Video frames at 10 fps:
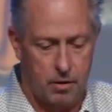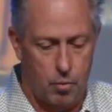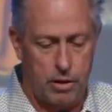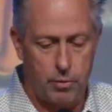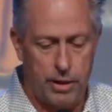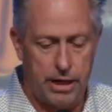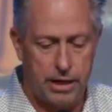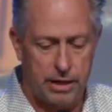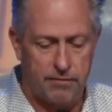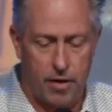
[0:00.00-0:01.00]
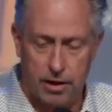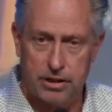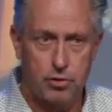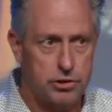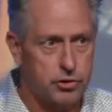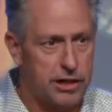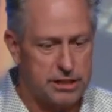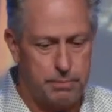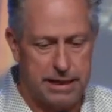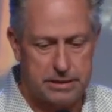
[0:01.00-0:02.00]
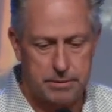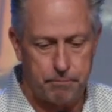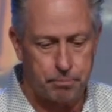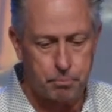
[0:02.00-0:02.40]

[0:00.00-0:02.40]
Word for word: when we, and fall into a trespass,